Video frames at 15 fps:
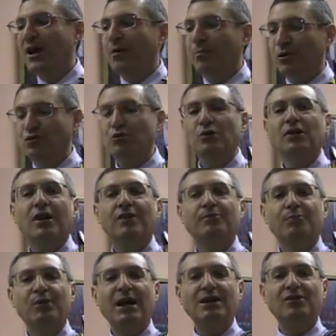but do a lot of
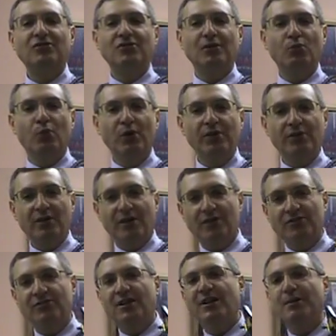practicing with a
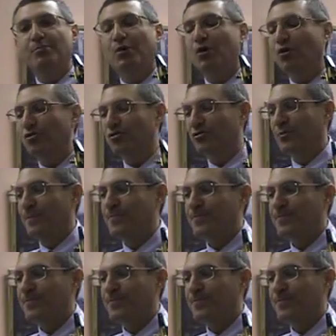steady pulse.